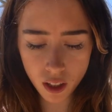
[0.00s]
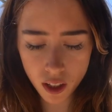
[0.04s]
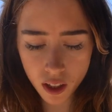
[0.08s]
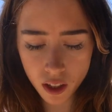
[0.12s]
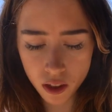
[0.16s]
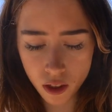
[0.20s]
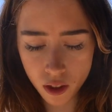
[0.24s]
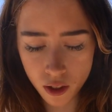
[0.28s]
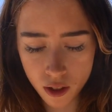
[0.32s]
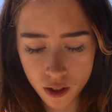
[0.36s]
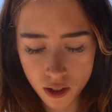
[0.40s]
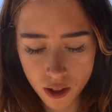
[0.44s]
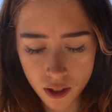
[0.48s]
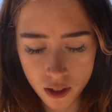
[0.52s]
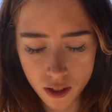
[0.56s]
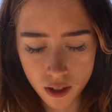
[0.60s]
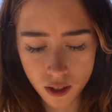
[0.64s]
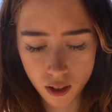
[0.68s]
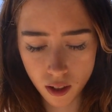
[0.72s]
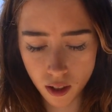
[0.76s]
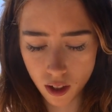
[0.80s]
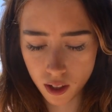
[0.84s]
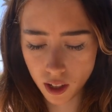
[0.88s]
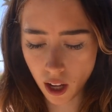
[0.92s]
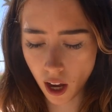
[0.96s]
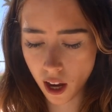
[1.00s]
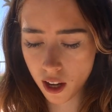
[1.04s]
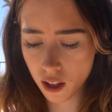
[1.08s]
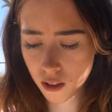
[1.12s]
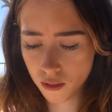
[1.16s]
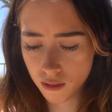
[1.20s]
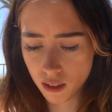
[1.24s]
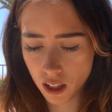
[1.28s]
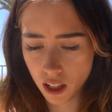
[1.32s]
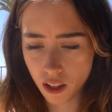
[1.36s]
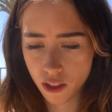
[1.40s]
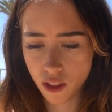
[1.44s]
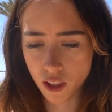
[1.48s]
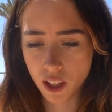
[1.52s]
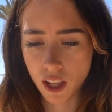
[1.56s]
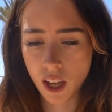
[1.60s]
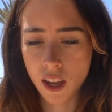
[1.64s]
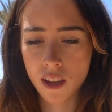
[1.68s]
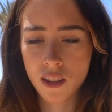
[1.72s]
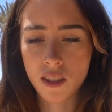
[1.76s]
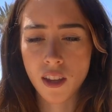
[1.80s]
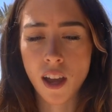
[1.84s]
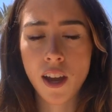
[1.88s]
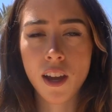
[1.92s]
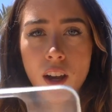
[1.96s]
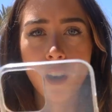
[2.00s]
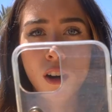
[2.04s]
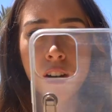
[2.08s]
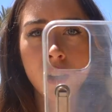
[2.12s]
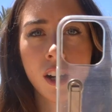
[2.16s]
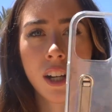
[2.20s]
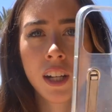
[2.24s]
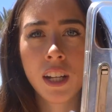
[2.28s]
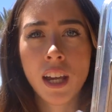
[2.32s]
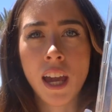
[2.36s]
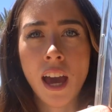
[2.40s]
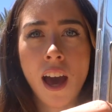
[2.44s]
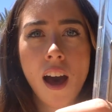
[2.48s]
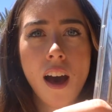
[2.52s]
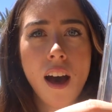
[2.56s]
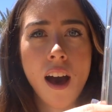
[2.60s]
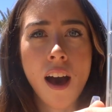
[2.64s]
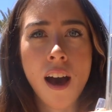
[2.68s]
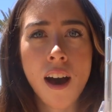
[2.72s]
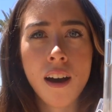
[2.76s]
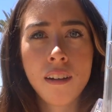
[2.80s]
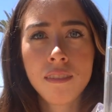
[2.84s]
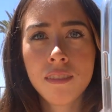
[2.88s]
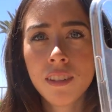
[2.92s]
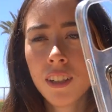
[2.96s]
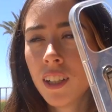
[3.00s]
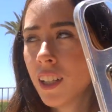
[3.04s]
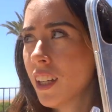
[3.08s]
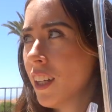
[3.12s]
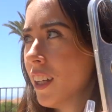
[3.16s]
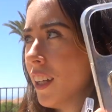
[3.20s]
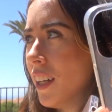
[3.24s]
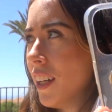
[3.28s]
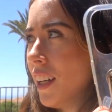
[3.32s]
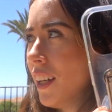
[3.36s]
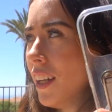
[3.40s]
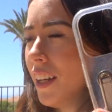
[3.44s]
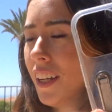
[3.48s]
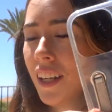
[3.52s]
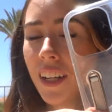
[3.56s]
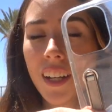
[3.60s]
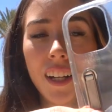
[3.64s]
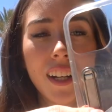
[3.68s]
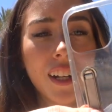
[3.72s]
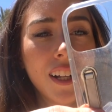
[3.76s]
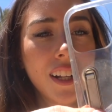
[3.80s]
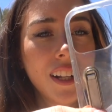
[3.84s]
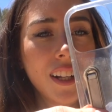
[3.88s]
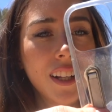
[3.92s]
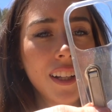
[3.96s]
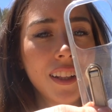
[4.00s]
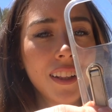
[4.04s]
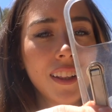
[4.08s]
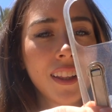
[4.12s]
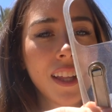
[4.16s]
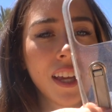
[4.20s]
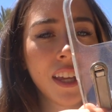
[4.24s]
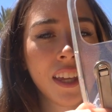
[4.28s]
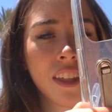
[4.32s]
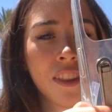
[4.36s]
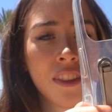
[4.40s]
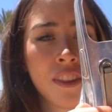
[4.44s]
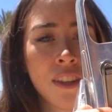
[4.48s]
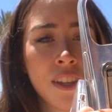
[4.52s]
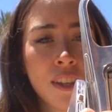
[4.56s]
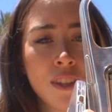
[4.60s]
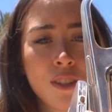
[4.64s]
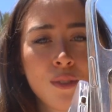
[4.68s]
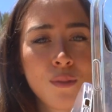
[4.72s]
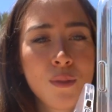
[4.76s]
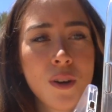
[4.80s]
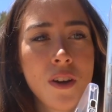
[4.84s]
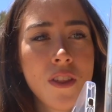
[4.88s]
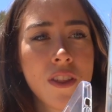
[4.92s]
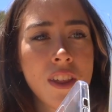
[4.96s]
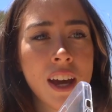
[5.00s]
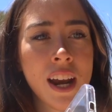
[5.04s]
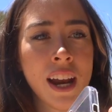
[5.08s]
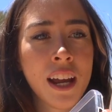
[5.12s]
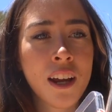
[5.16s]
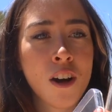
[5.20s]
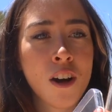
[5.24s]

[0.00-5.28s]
like this is kind of like the case I already have. Like this one that I